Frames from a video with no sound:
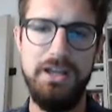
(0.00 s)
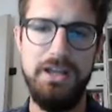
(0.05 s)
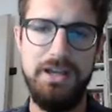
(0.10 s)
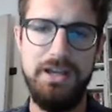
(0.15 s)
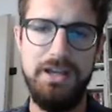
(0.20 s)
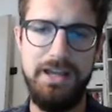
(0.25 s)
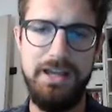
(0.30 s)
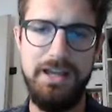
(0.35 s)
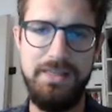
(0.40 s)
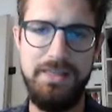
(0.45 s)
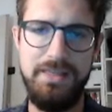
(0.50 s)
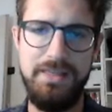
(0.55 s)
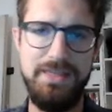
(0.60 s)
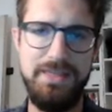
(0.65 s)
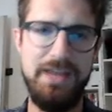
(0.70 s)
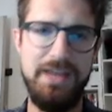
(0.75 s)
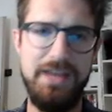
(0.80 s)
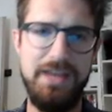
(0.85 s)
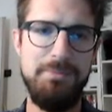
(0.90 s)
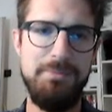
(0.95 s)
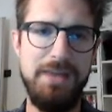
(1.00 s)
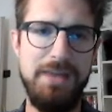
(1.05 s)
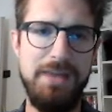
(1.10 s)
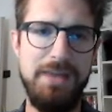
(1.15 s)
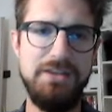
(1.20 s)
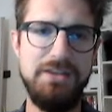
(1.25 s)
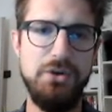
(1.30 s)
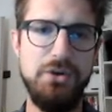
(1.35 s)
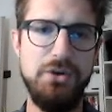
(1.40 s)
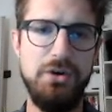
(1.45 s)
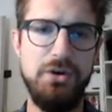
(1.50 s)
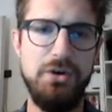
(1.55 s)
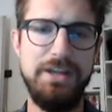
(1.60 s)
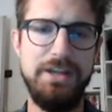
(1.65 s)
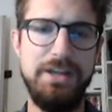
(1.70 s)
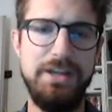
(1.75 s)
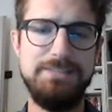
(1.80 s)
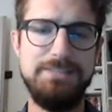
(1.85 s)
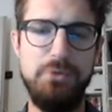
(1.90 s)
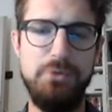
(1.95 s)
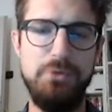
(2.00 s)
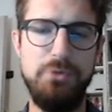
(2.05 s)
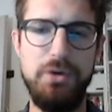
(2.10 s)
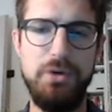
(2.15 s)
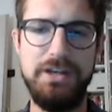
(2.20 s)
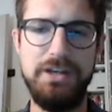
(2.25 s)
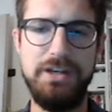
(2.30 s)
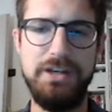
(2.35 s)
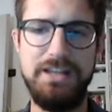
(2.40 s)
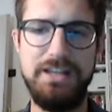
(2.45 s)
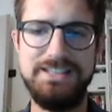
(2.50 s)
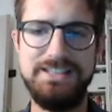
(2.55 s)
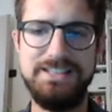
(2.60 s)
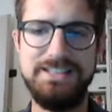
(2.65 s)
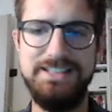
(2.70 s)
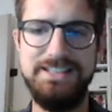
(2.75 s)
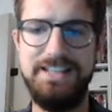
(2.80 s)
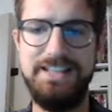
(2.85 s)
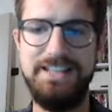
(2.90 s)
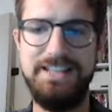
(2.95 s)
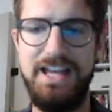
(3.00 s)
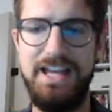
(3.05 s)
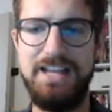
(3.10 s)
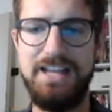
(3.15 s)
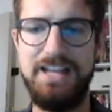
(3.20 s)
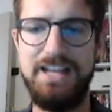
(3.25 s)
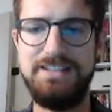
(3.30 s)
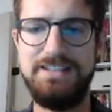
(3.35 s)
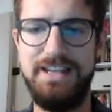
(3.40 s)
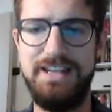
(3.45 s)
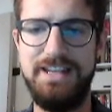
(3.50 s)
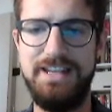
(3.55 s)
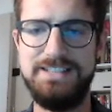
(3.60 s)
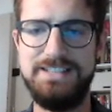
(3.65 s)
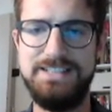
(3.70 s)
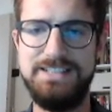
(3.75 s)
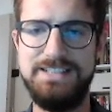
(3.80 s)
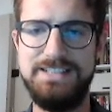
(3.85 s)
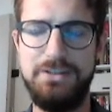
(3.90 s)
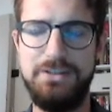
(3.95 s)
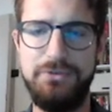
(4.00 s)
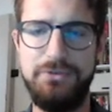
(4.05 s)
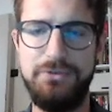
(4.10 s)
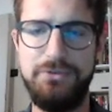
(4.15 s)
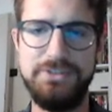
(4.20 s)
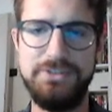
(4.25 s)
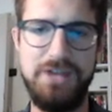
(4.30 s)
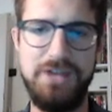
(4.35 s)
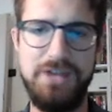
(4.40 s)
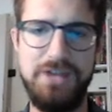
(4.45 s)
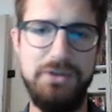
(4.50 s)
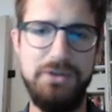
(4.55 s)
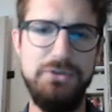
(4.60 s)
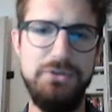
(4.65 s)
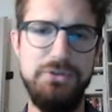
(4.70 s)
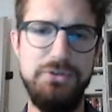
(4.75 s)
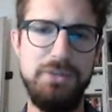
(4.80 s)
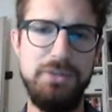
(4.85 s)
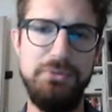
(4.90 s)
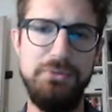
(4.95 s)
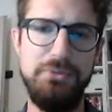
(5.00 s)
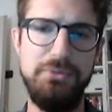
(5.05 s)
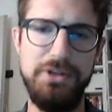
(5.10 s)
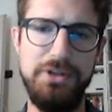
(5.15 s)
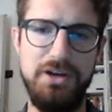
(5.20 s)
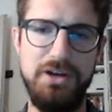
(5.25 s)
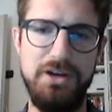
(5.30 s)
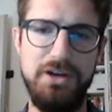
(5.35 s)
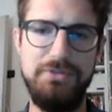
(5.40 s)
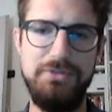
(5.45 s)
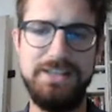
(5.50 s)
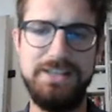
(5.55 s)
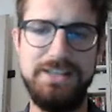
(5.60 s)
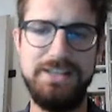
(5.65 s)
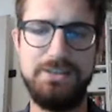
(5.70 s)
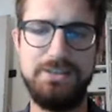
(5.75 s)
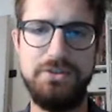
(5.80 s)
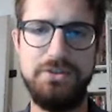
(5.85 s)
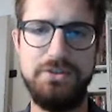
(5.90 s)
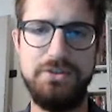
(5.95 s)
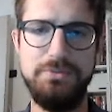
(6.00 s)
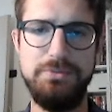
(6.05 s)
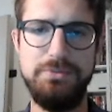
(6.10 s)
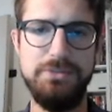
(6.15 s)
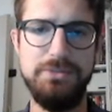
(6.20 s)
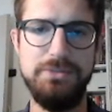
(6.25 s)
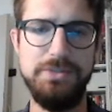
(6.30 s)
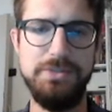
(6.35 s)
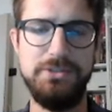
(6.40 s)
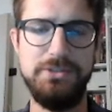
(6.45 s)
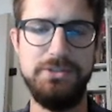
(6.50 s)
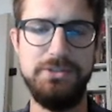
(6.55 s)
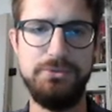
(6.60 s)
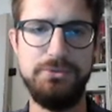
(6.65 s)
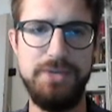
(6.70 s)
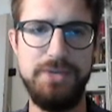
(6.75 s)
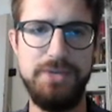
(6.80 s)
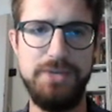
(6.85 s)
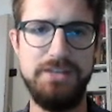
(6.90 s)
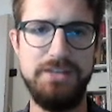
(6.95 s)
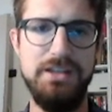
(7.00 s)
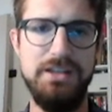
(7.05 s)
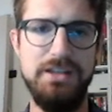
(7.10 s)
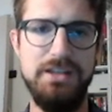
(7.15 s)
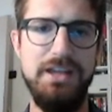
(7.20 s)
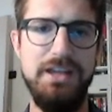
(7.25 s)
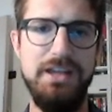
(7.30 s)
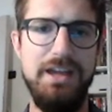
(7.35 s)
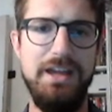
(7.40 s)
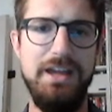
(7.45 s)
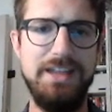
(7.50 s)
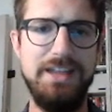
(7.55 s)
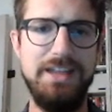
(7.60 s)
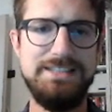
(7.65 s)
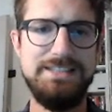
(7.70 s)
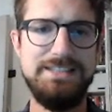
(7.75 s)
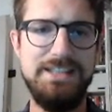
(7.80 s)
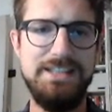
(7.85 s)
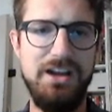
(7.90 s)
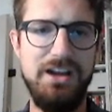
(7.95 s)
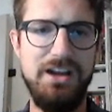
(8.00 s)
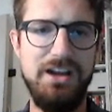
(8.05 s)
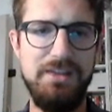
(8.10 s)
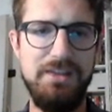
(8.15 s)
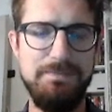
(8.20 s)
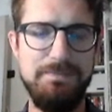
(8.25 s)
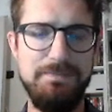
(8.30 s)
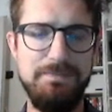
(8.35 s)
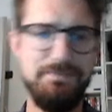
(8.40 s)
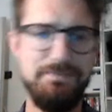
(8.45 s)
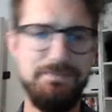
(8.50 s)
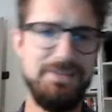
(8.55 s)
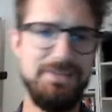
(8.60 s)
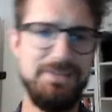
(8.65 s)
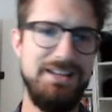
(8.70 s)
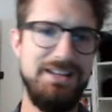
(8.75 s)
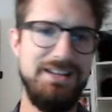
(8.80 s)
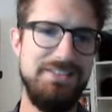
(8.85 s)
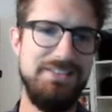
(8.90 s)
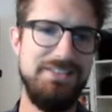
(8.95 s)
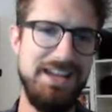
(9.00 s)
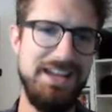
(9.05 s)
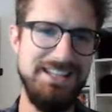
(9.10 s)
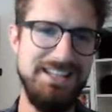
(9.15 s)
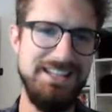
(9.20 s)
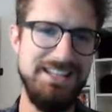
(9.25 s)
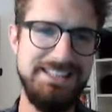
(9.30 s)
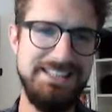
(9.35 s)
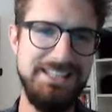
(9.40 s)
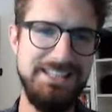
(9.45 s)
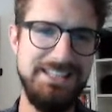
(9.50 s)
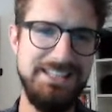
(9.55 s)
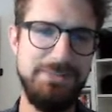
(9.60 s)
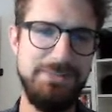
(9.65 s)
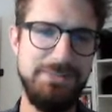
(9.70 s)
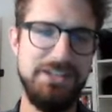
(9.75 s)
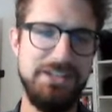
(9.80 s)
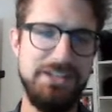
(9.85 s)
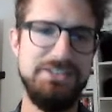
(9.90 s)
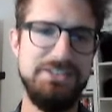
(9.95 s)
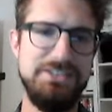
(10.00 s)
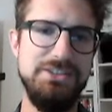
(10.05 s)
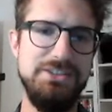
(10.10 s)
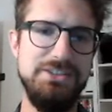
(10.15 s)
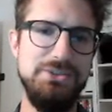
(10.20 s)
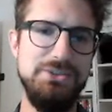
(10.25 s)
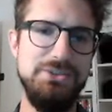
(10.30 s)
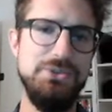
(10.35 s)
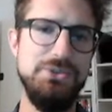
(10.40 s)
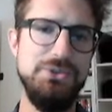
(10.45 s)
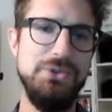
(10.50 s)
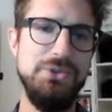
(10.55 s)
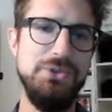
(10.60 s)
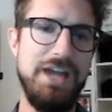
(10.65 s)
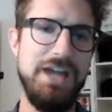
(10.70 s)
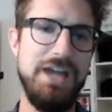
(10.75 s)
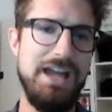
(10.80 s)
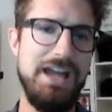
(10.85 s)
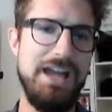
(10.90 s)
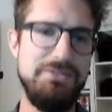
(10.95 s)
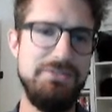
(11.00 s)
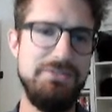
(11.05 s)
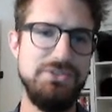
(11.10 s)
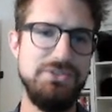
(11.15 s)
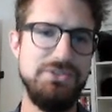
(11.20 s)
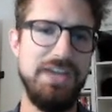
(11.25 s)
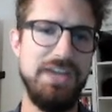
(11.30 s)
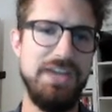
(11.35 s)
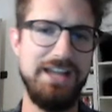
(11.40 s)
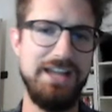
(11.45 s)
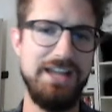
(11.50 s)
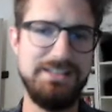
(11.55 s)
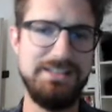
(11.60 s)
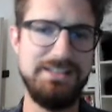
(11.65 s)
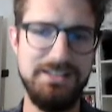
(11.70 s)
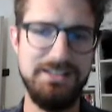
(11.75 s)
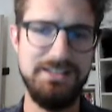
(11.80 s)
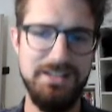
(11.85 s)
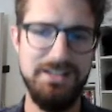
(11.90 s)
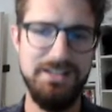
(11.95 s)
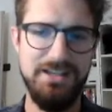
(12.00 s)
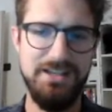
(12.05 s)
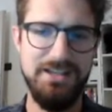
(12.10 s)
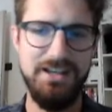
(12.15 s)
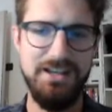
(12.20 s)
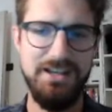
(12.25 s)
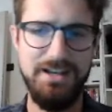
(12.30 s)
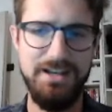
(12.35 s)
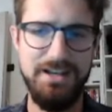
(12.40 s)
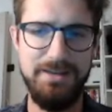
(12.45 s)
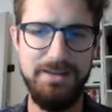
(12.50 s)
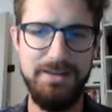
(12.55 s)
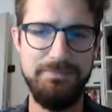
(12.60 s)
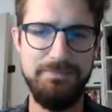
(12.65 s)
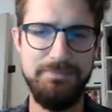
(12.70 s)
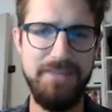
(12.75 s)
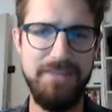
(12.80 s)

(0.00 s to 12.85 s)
and then might go exploring and still get an assist on the first round. If you can pull it off, that's going to be really great. It's not that easy because you have to get um,